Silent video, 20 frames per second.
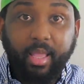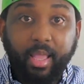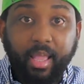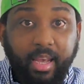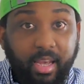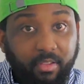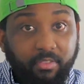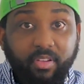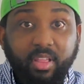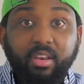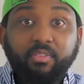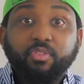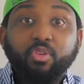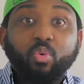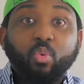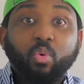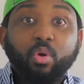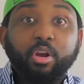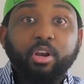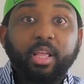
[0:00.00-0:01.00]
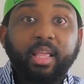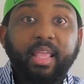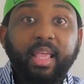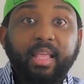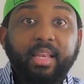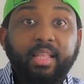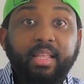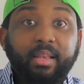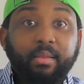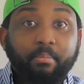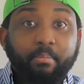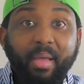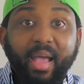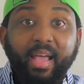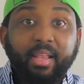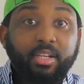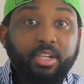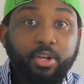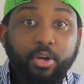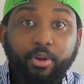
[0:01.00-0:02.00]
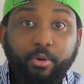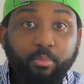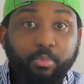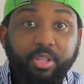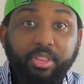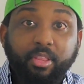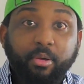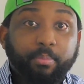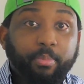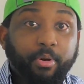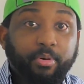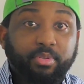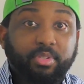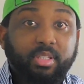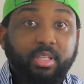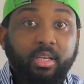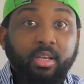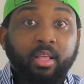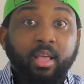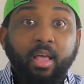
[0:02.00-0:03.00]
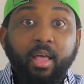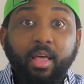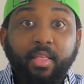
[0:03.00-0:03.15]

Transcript: And even if you were to get in a bad term with the person,